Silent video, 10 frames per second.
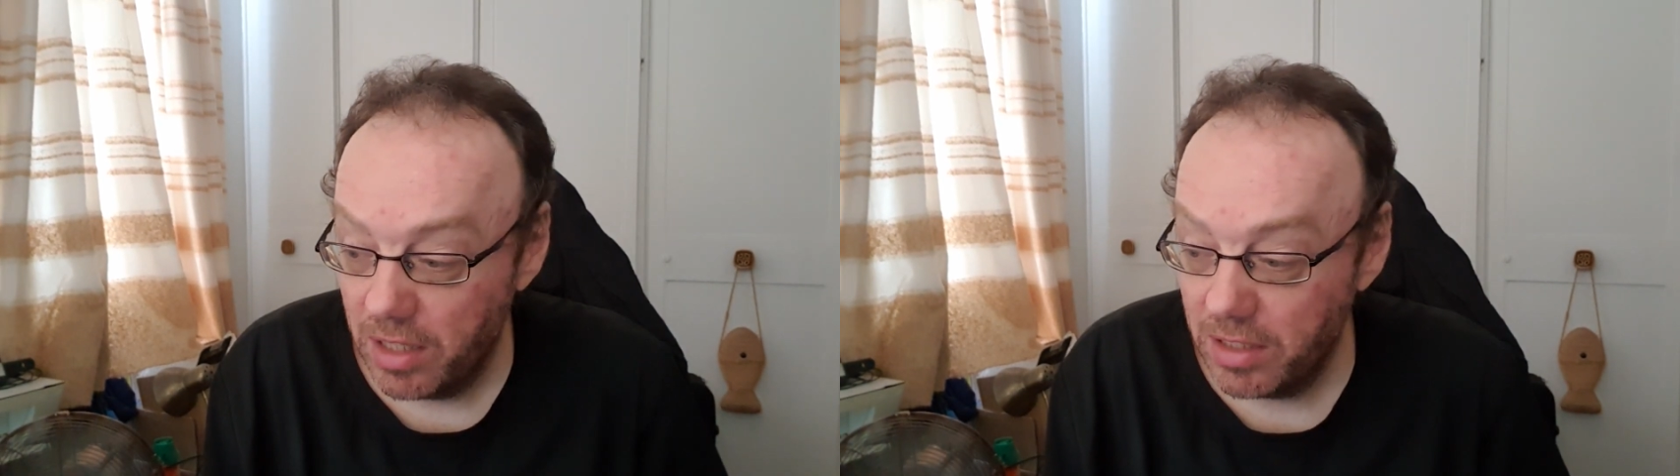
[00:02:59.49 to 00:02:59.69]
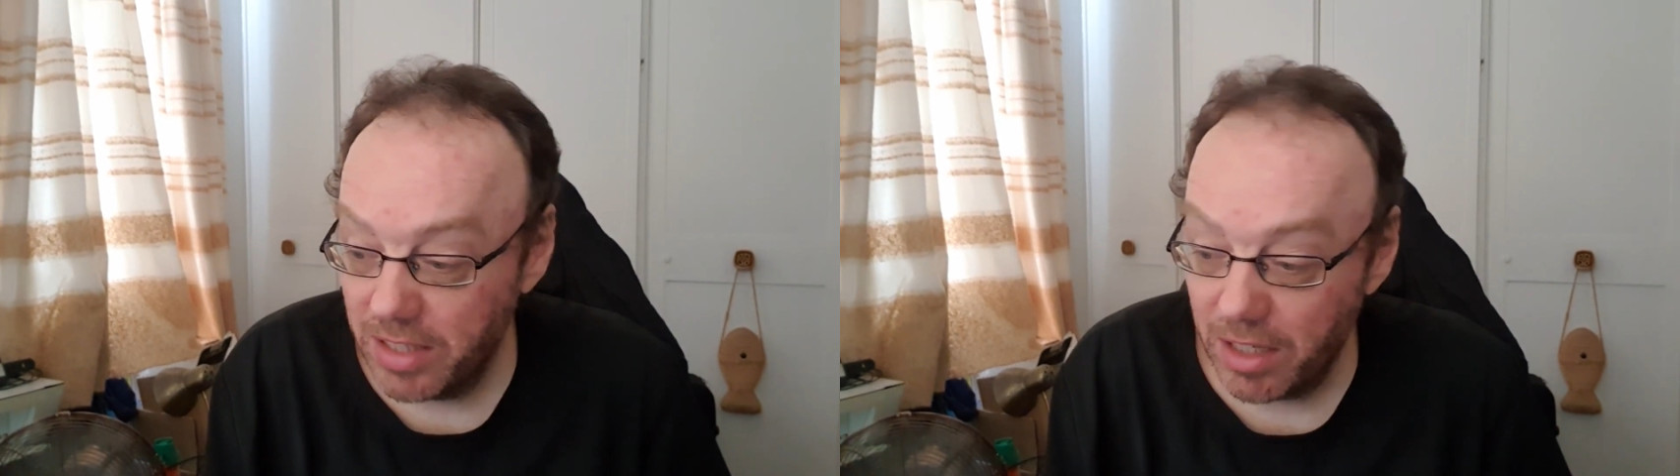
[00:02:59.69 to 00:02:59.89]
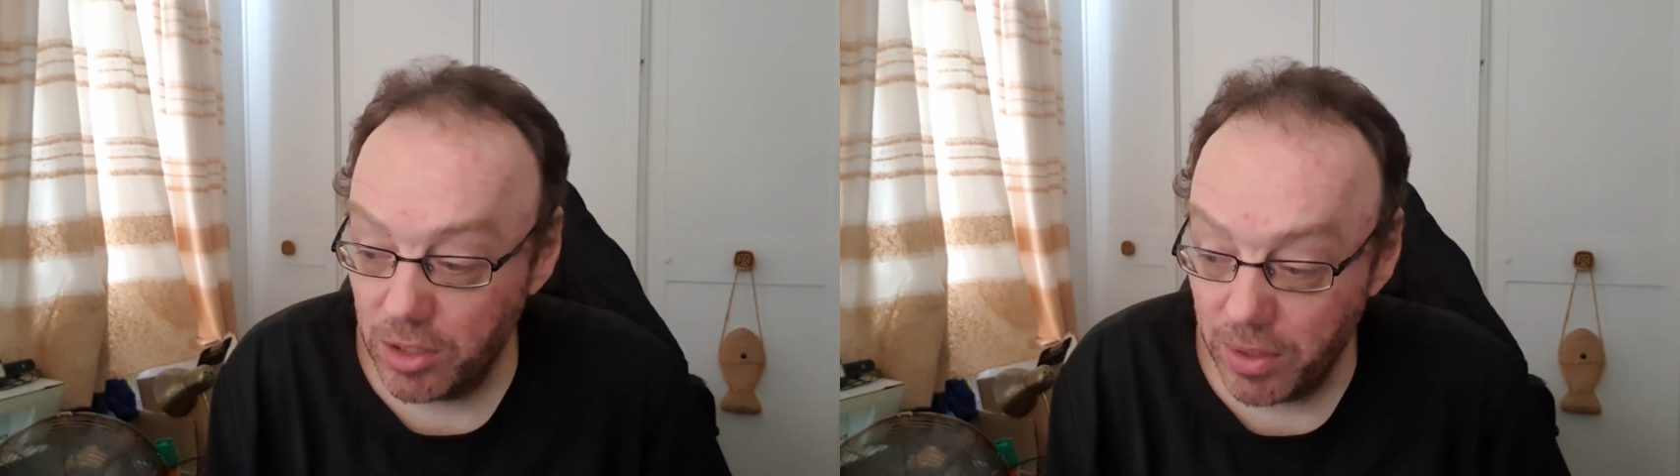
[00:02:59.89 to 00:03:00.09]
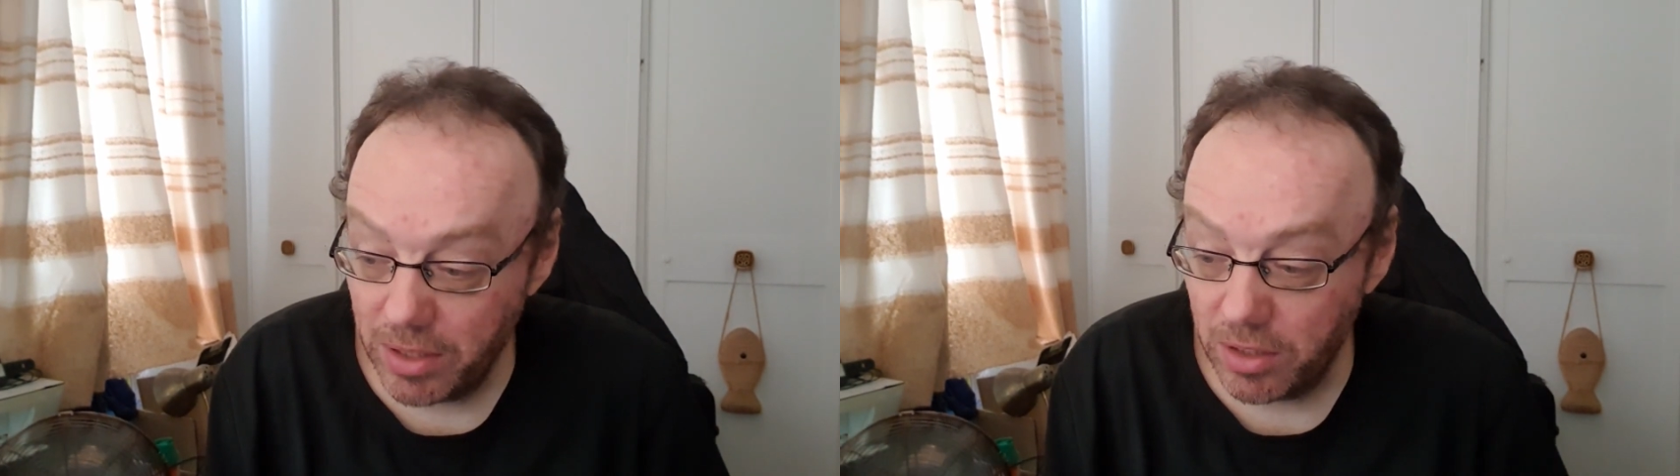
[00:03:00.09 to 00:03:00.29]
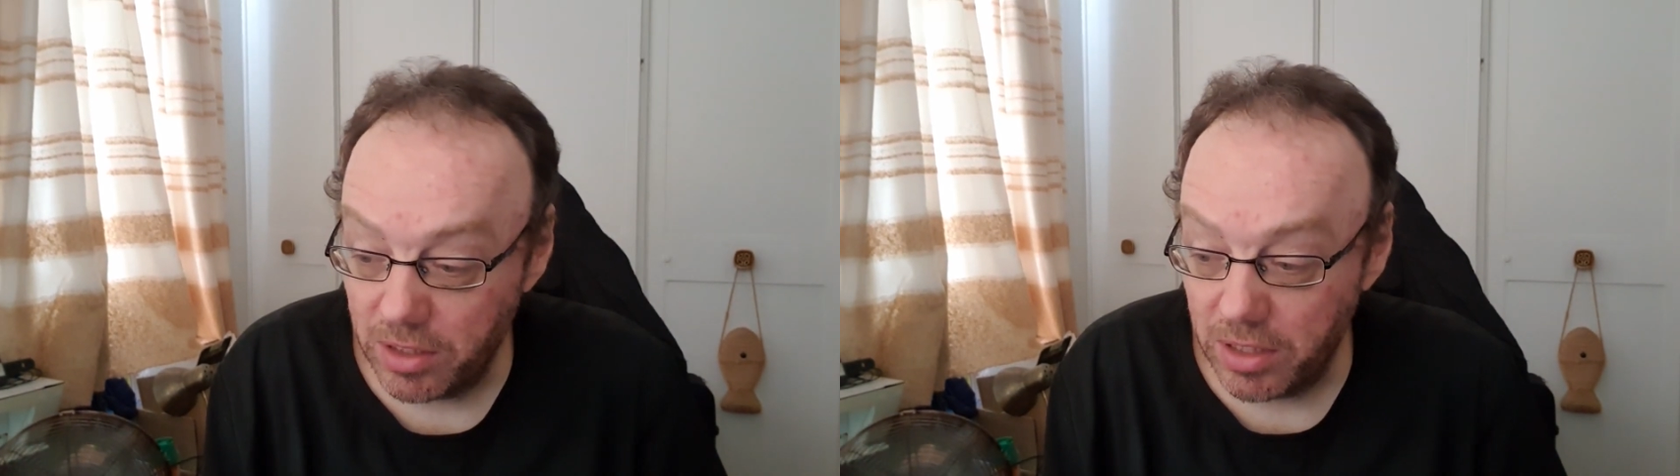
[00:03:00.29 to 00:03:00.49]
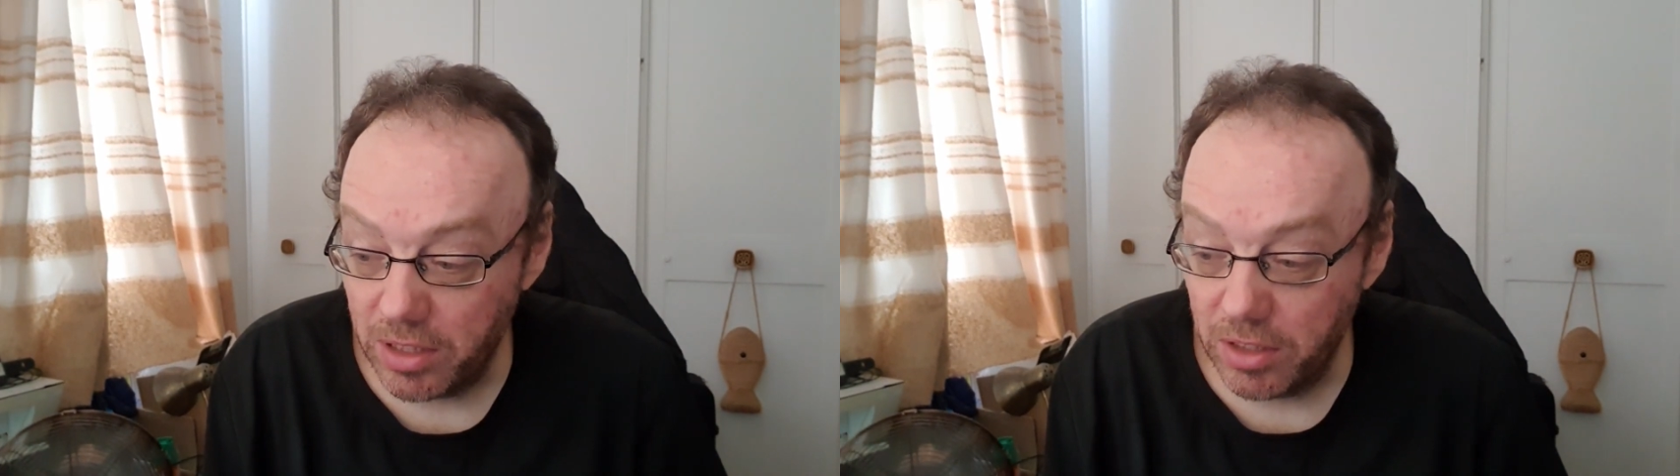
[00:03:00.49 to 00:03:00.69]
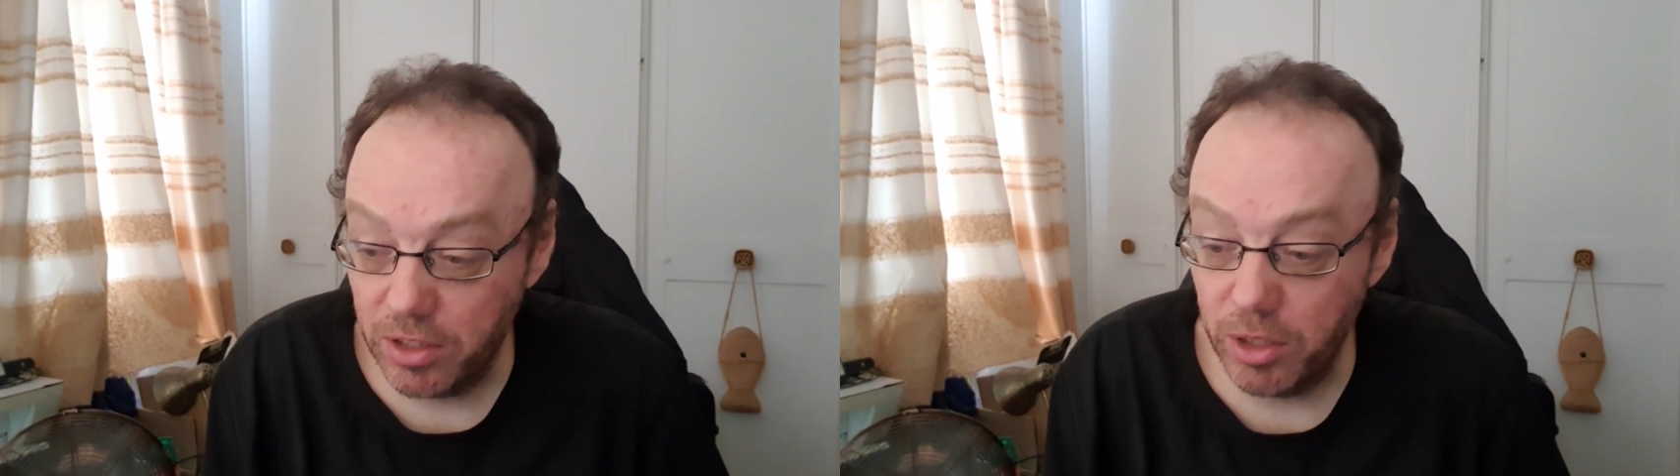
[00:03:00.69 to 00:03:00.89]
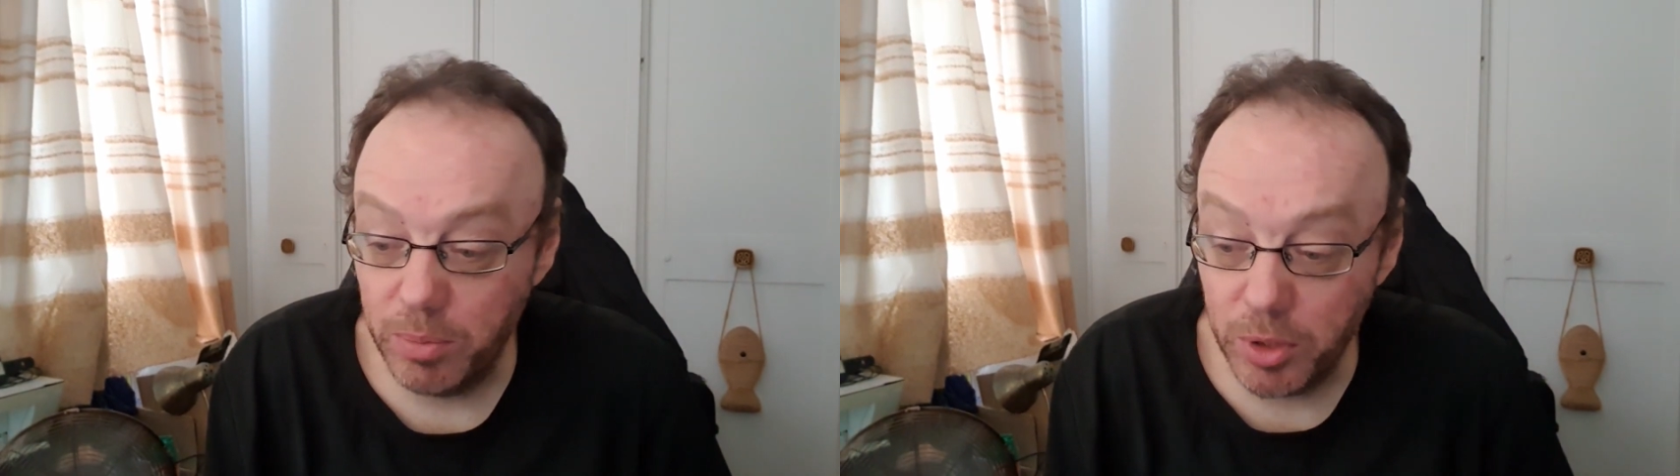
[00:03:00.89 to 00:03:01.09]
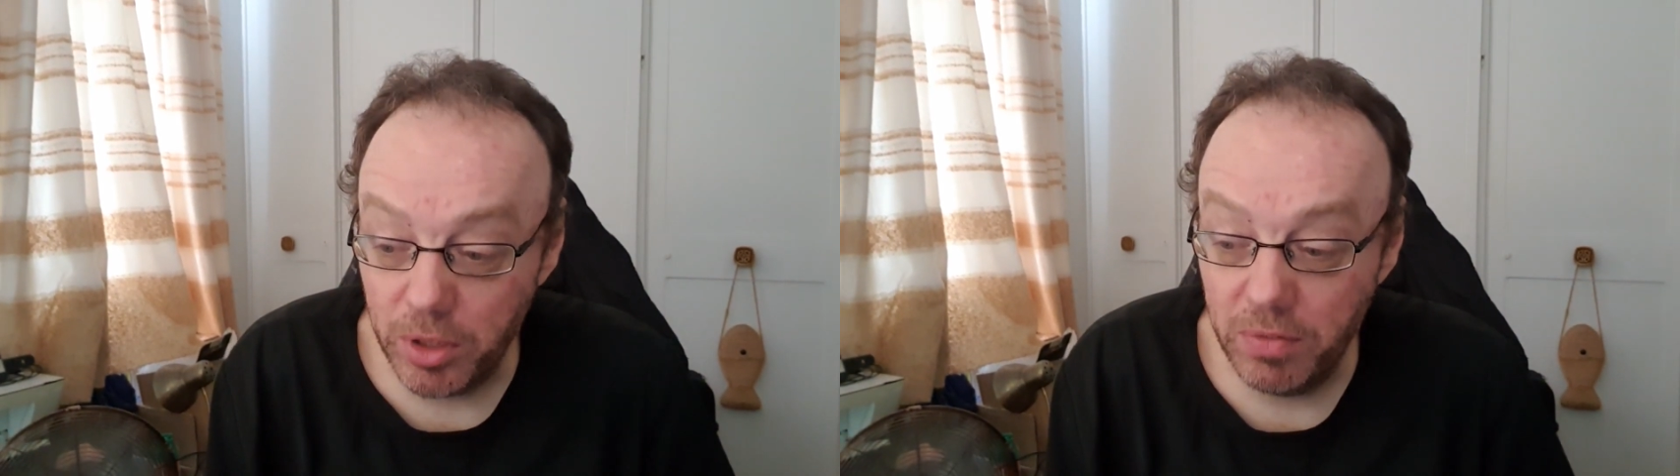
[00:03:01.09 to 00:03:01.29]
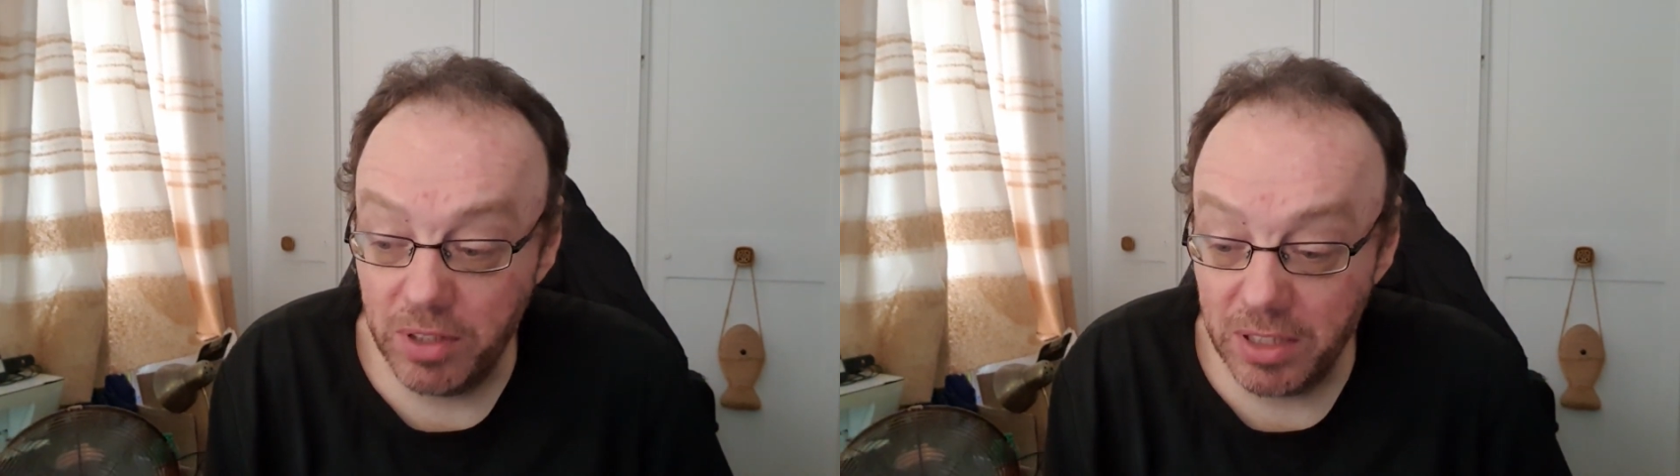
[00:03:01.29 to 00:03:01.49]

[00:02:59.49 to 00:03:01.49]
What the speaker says: down to Antarctica to observe the